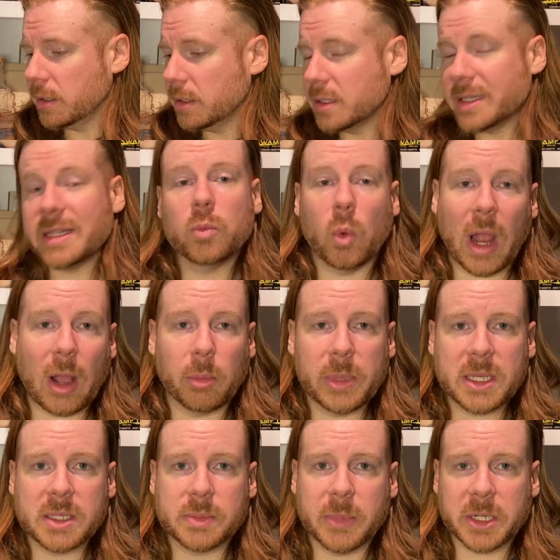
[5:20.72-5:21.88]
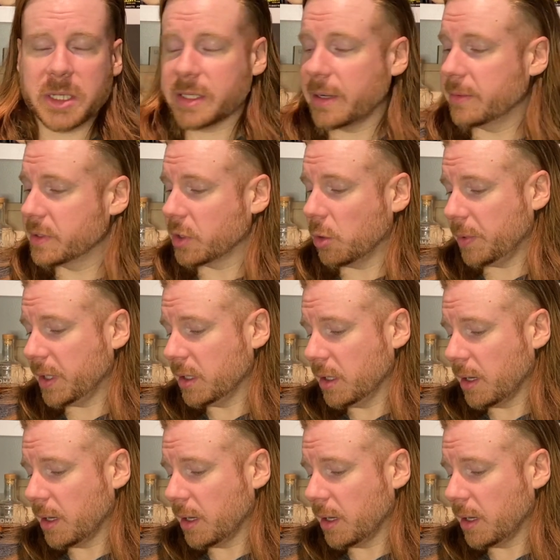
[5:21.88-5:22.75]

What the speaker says: didn't wow me as much as I was hoping.